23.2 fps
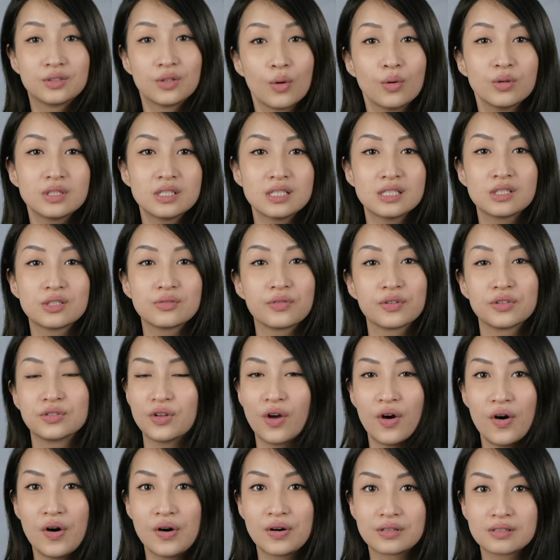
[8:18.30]
dosage for
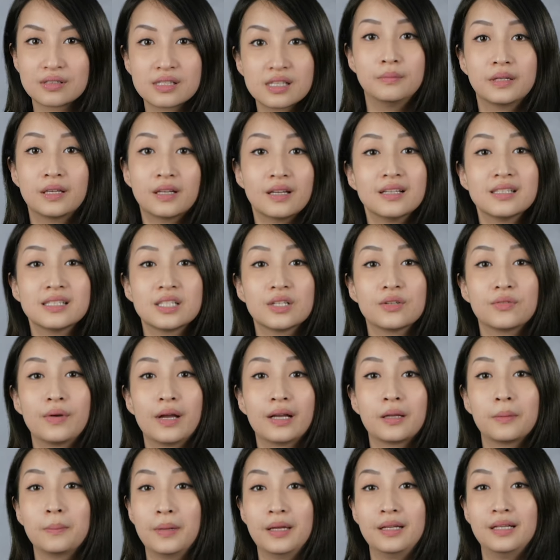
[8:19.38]
dogs because the
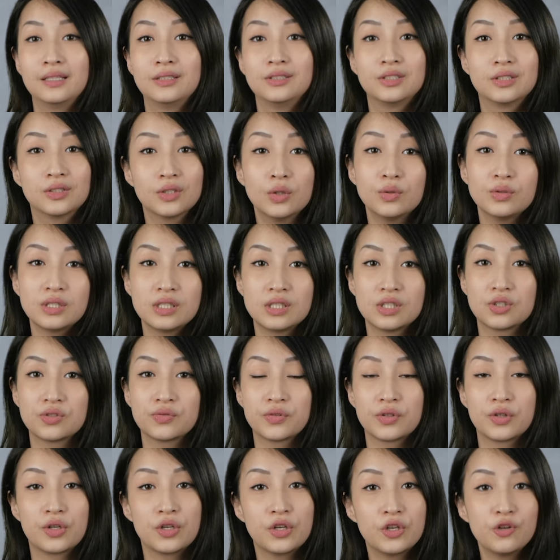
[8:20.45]
recommended dosage
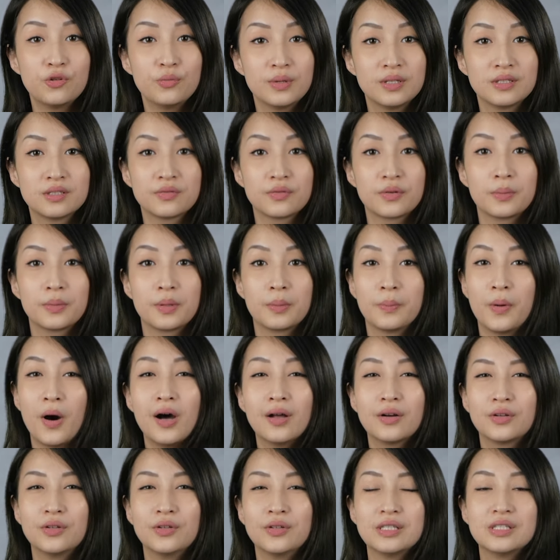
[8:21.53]
for humans from the
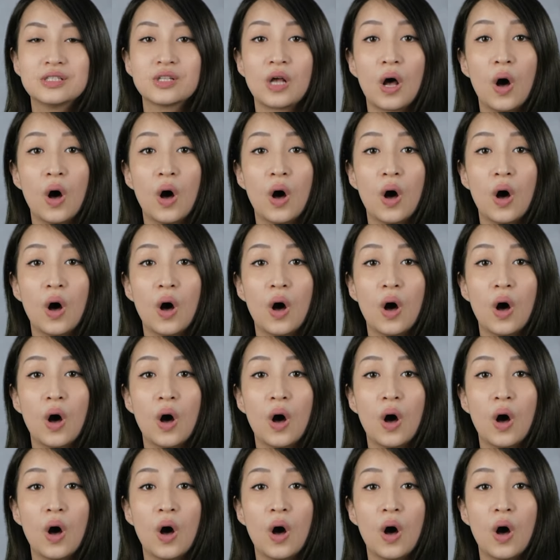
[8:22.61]
bottle is